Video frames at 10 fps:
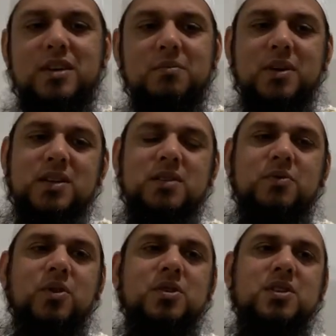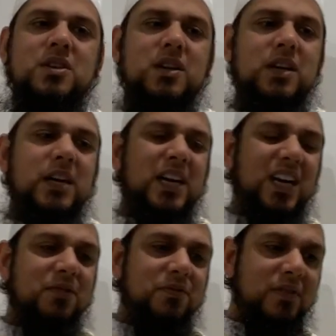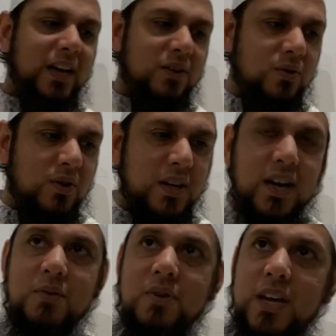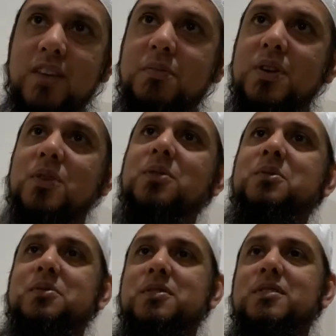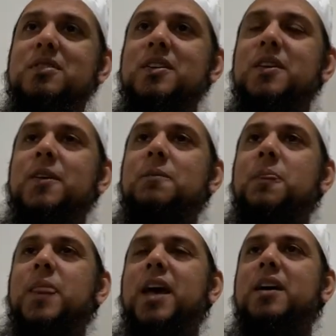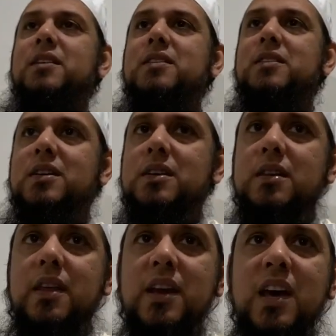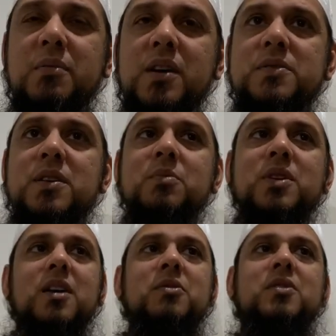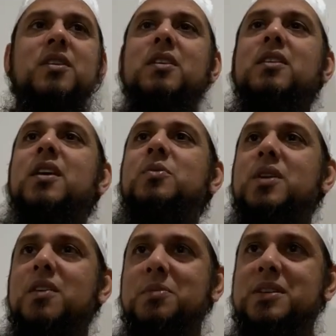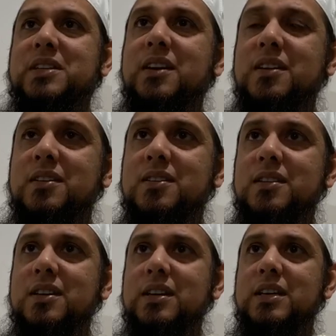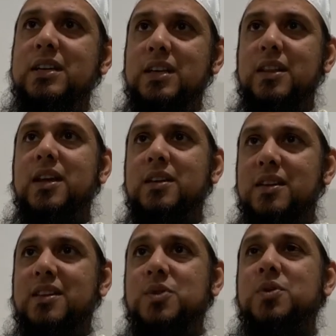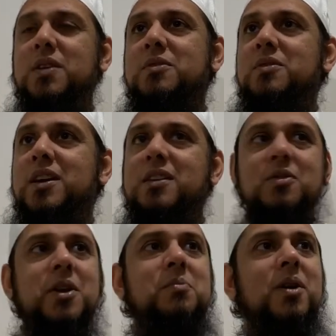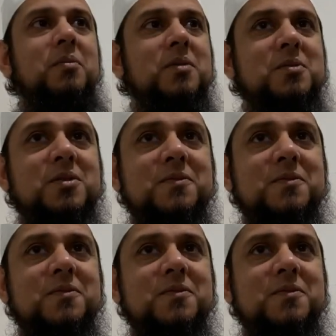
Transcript: Because of course, if that ruqya would have been used and the name of someone other than Allah would have been taken, then this would have created great problems.